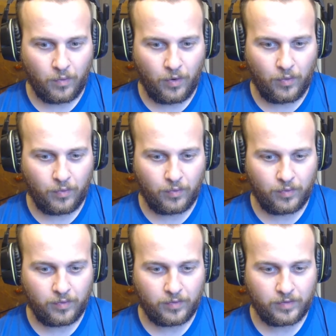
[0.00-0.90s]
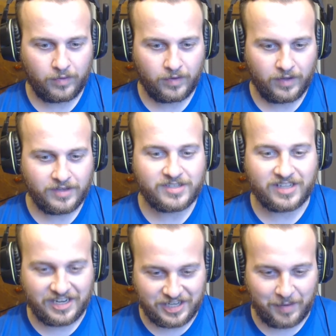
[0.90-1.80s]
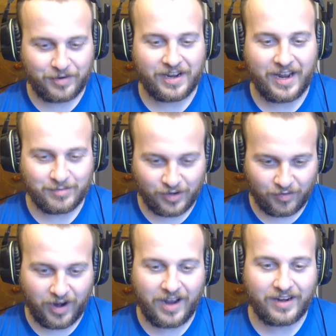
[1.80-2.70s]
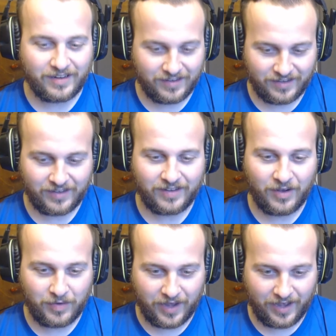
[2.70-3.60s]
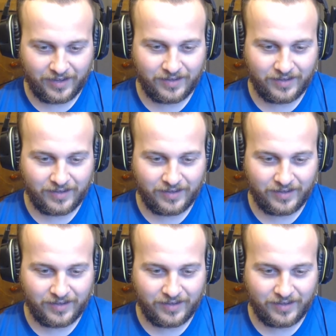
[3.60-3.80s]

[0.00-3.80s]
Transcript: Oh. Sledgehammer games, all right. Okay.